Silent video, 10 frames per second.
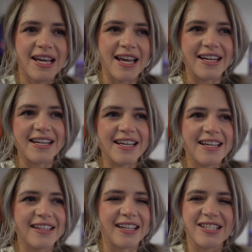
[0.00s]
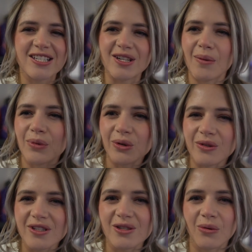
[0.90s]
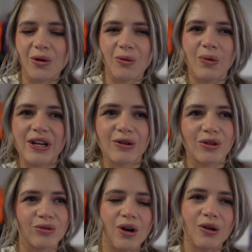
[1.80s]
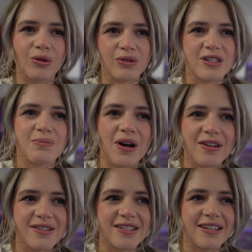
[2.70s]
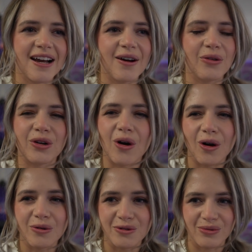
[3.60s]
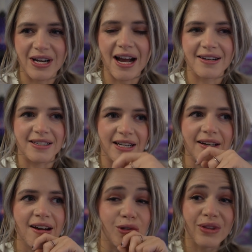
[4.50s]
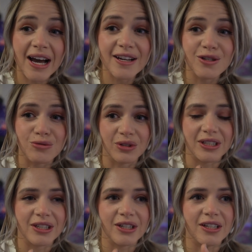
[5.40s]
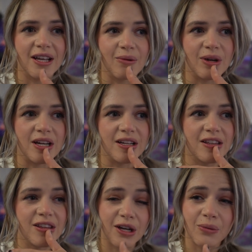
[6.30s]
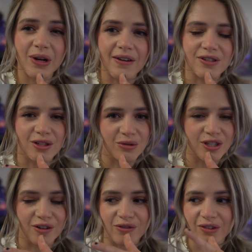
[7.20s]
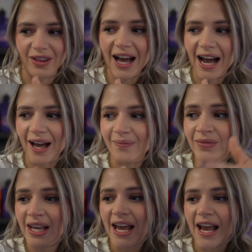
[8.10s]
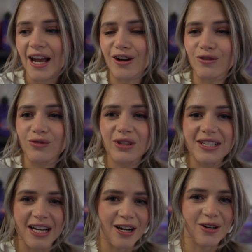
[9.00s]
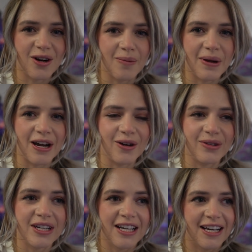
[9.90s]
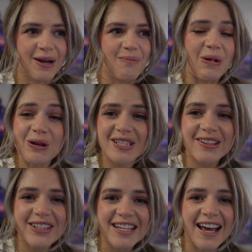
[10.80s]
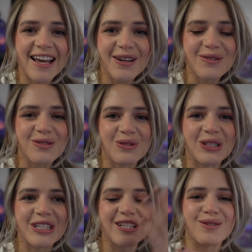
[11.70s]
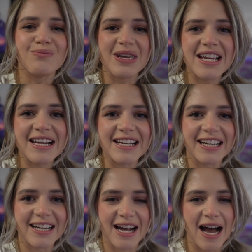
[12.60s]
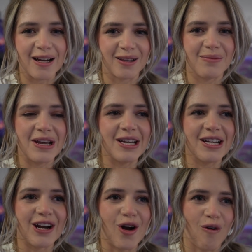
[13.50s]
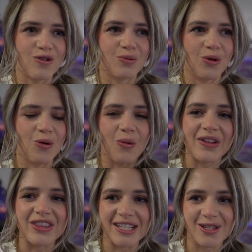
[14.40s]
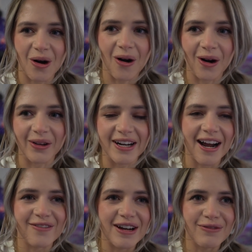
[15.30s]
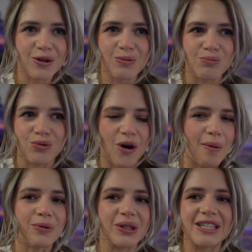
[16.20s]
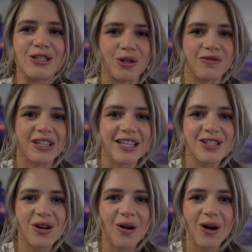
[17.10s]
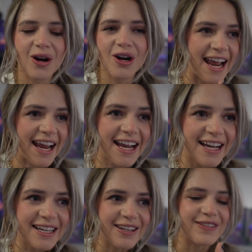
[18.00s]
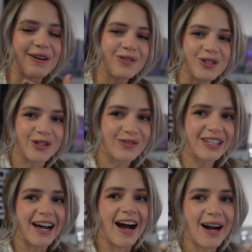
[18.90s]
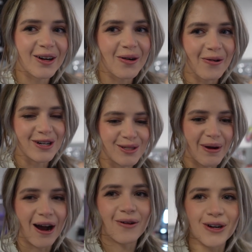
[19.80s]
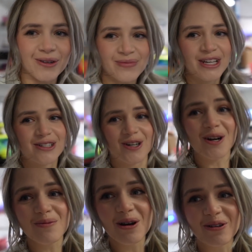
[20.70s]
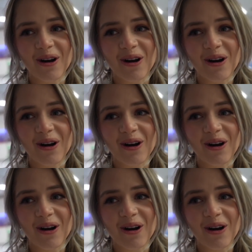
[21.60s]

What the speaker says: any like stumbles or weird throttle response and how the car is reacting. So that is really good that we think we have a solution for that. And for the tire compound, most of the day was really just me getting acclimated and comfortable with this car. Like, I've never properly drifted this car, and I've never drifted a higher horsepower turbo